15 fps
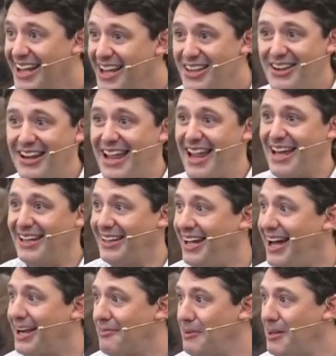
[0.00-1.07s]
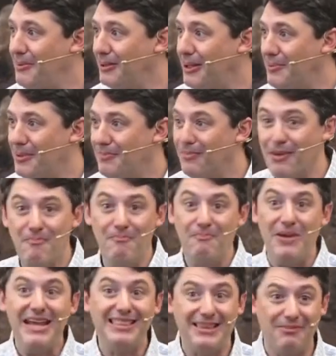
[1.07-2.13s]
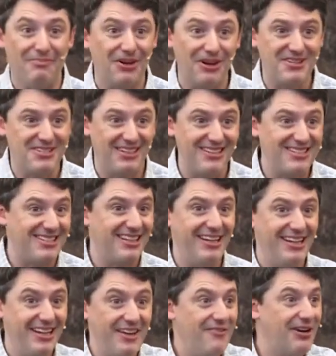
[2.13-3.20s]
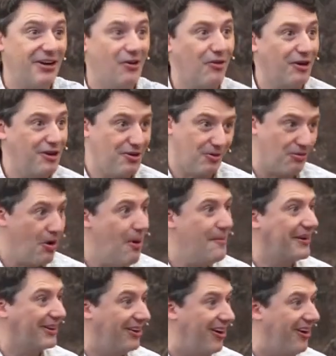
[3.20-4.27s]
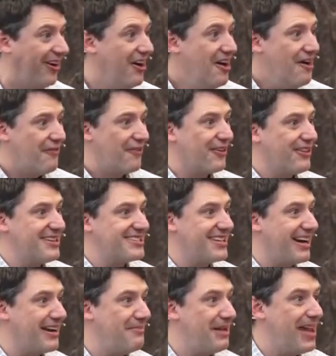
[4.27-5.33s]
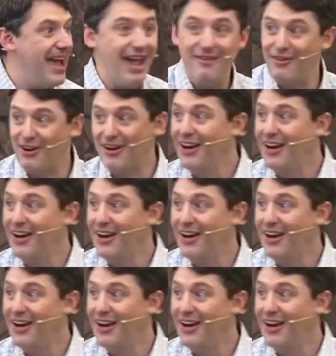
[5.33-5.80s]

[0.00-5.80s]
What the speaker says: You can't lock people up and beat them mercilessly, even according to Roman law, for this kind of behavior.